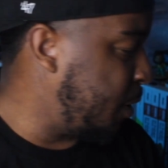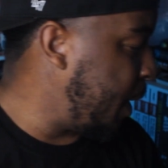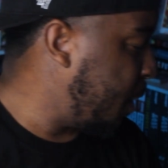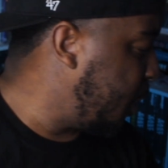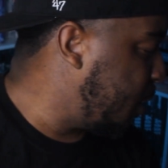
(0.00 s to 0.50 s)
to
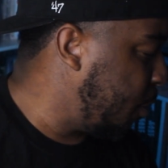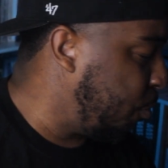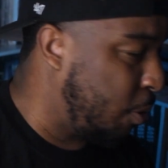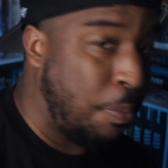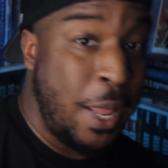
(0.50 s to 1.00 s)
take these
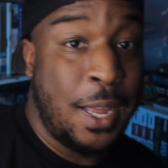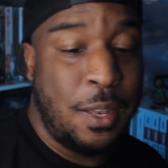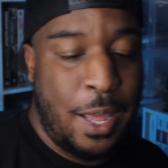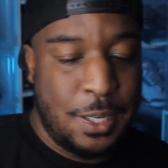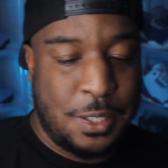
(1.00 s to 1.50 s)
to the black
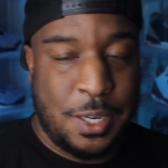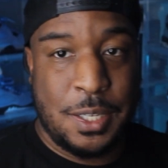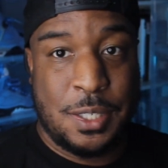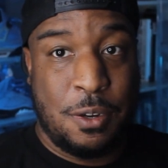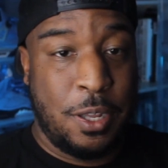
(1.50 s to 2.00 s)
light
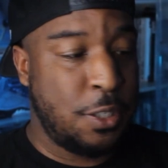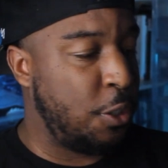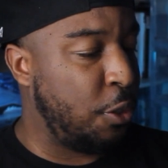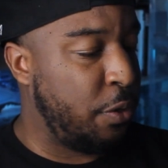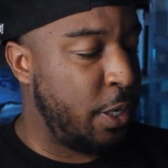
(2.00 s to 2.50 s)
test. So let's
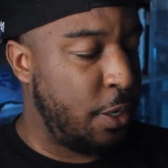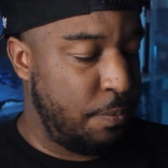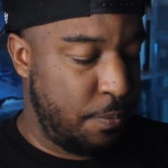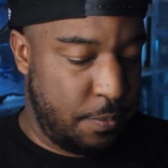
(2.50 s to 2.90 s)
do it.